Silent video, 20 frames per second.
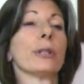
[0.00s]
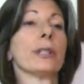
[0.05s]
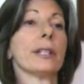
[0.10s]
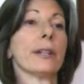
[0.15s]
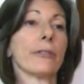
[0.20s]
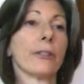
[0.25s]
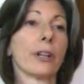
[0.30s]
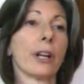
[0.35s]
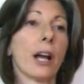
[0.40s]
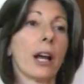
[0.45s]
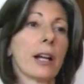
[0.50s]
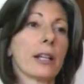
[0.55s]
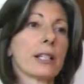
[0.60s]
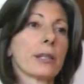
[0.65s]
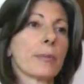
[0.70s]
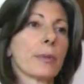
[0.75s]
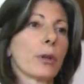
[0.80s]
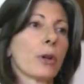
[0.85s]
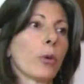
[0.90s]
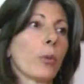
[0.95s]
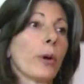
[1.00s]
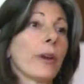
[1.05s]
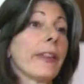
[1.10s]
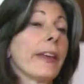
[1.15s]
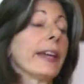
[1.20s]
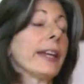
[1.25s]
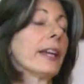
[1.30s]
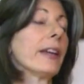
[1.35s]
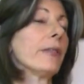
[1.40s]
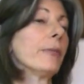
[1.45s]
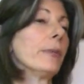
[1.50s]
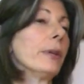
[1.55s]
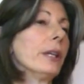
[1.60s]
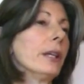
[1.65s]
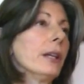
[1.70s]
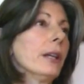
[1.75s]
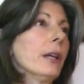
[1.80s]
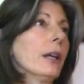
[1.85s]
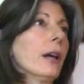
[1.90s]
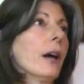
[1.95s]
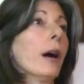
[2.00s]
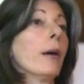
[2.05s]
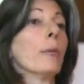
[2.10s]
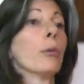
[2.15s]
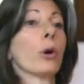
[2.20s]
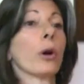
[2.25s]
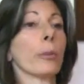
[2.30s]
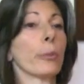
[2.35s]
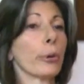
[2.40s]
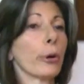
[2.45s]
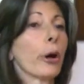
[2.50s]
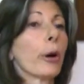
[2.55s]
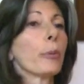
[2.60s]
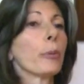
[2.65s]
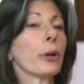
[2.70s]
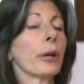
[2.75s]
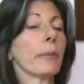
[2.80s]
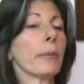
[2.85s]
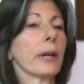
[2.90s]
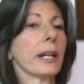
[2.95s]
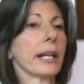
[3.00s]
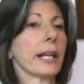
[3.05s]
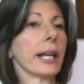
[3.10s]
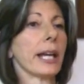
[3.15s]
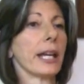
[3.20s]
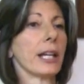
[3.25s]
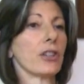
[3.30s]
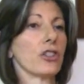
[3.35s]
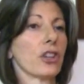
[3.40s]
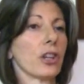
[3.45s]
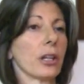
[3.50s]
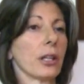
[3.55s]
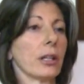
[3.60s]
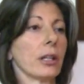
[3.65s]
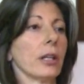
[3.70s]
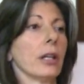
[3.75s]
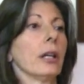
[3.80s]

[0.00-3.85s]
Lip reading: a different hospital where they gave me a more appropriate medication,